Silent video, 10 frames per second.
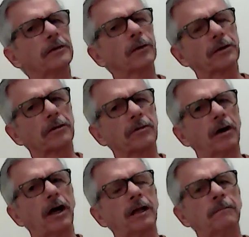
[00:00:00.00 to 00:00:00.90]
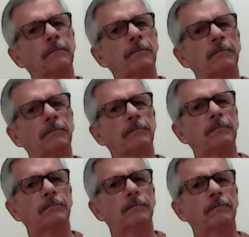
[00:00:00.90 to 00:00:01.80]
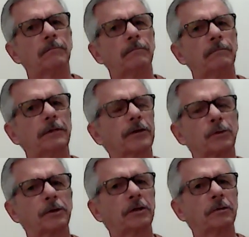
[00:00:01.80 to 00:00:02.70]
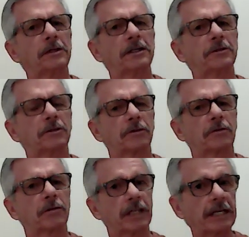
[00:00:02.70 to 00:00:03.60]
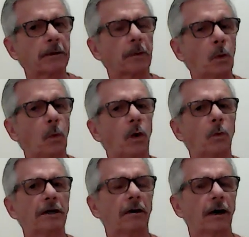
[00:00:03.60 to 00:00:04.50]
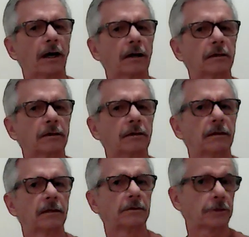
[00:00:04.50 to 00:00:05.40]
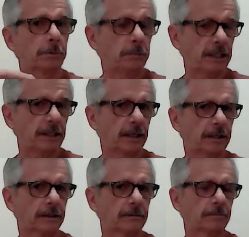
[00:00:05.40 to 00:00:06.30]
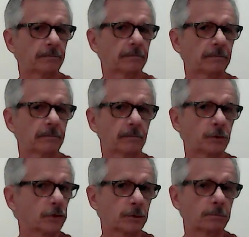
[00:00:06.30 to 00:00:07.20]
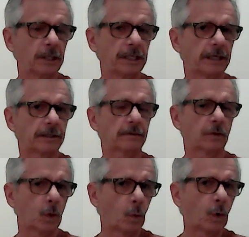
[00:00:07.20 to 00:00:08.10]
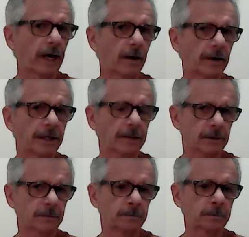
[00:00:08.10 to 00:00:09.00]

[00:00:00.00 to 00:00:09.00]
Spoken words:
or to thought, because we don't need to think about what we are to be it. We just be it. Awareness.